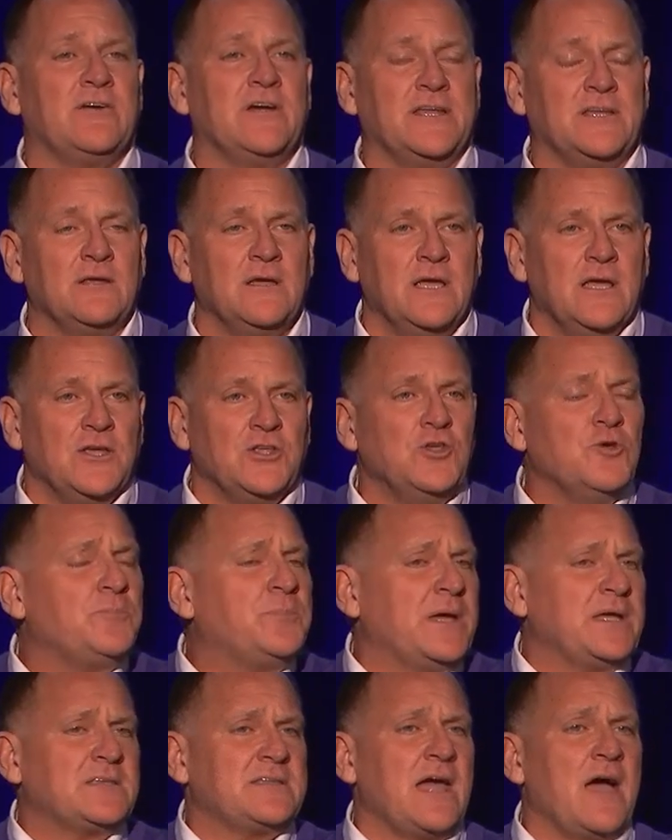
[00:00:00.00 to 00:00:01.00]
and you
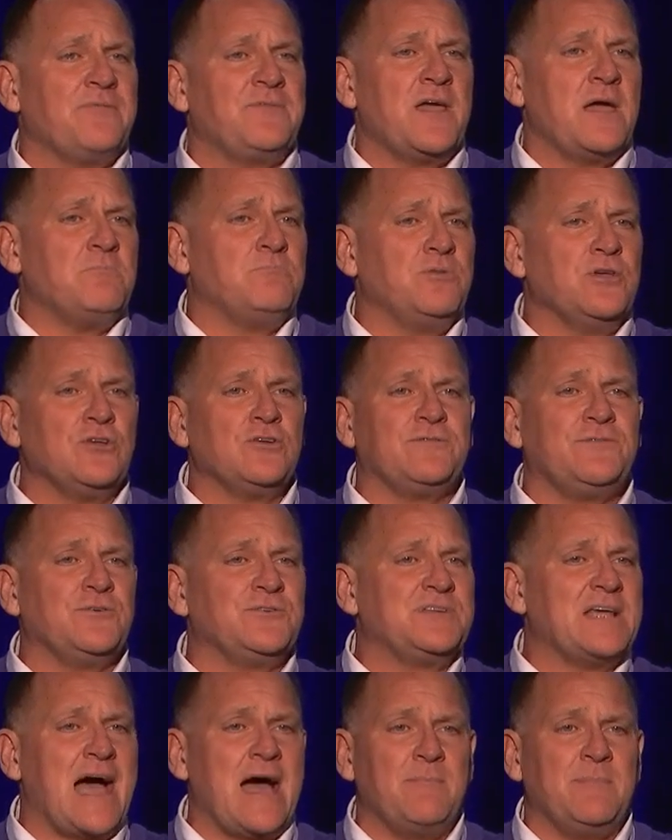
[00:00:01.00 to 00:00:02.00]
picked out that beautiful
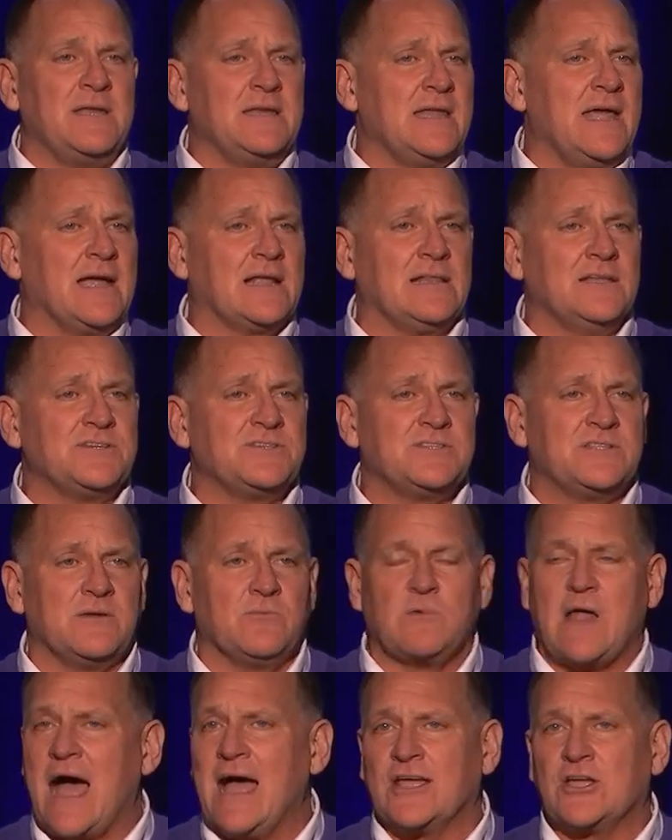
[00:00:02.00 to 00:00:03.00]
diamond necklace that
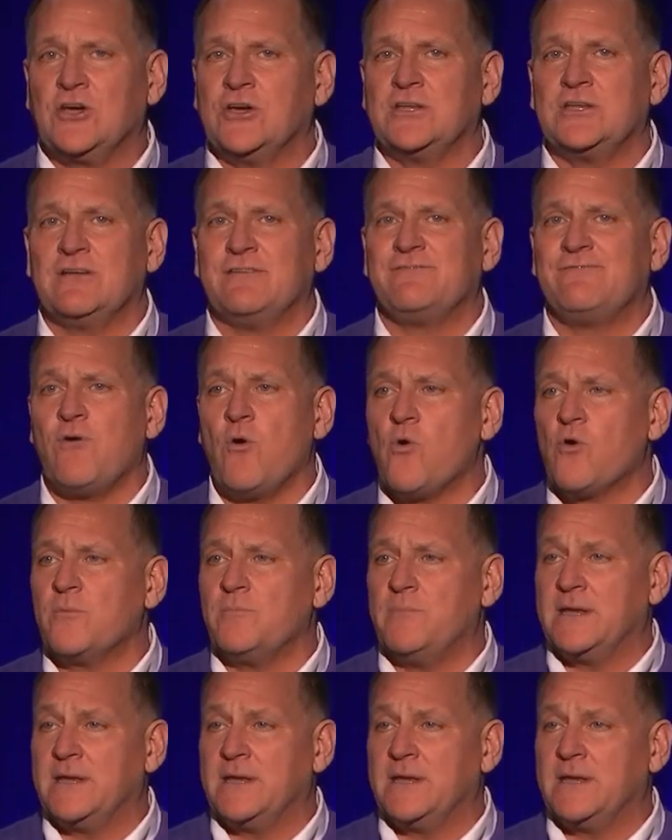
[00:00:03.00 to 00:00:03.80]
I couldn't afford,